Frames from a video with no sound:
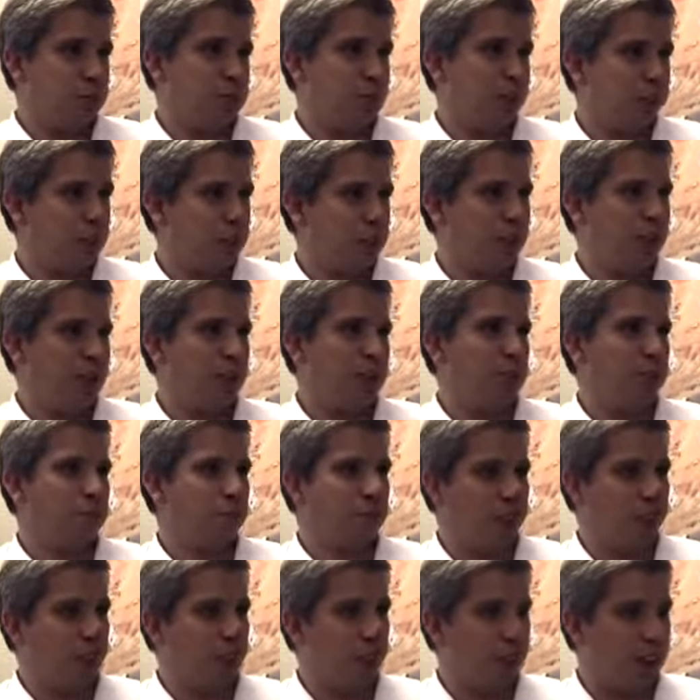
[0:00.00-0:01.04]
much bigger,
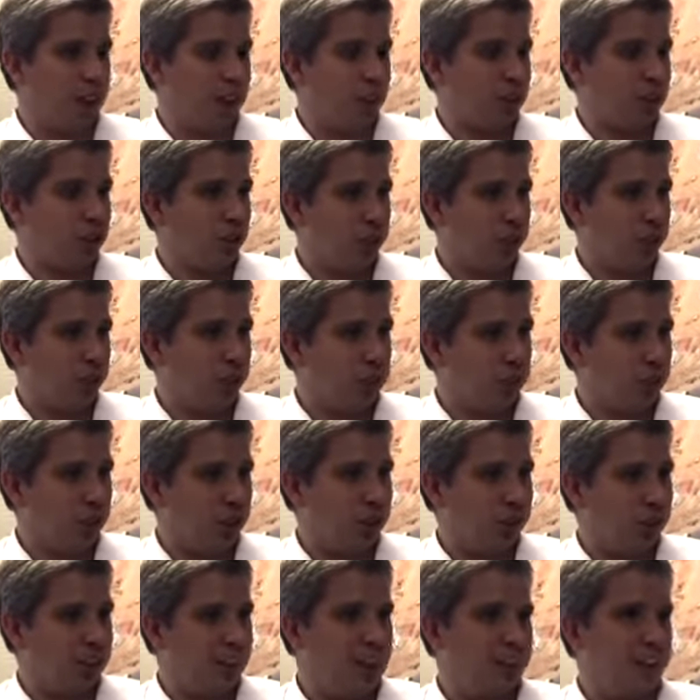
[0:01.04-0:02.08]
much more national
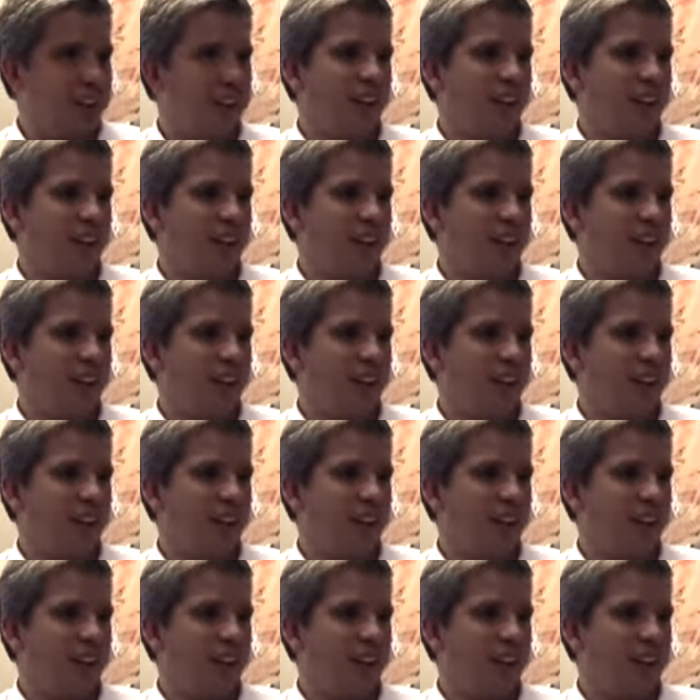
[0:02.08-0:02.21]
footprint.